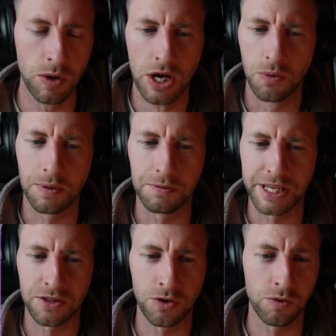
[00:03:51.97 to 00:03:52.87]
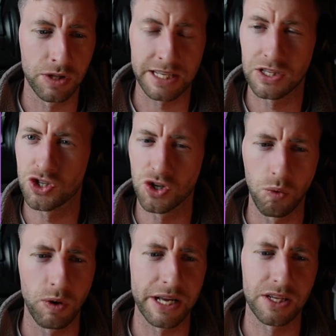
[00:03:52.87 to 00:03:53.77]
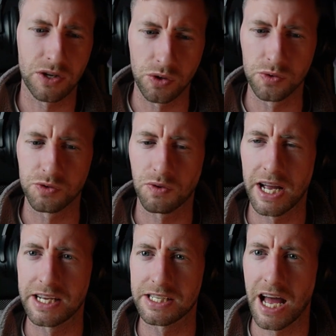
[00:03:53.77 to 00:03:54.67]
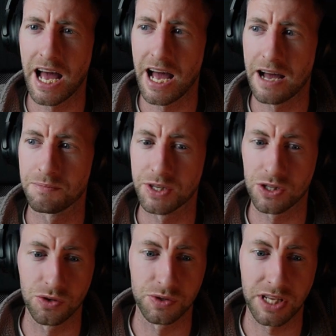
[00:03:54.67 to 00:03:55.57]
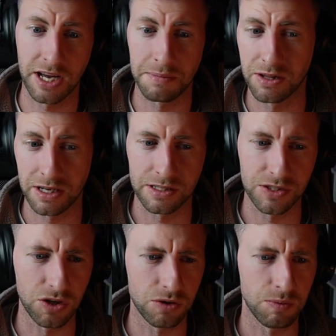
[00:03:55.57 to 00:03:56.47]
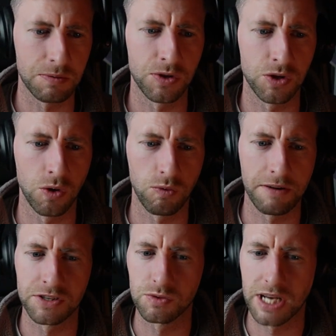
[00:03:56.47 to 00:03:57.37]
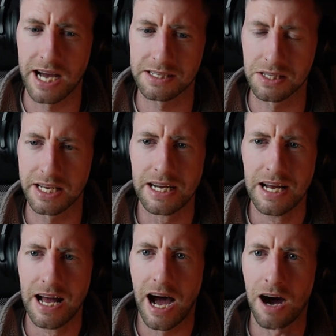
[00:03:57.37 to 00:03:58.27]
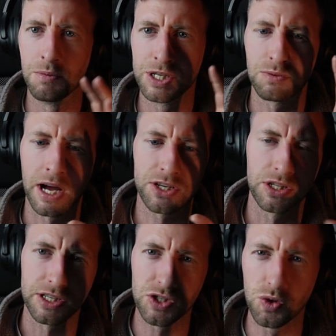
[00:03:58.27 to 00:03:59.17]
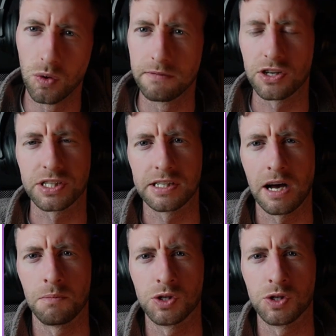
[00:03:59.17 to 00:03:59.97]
We will then know like the show rate, the close rate, the close time, how long it took. We will know revenue data, like how much we actually sold versus how much we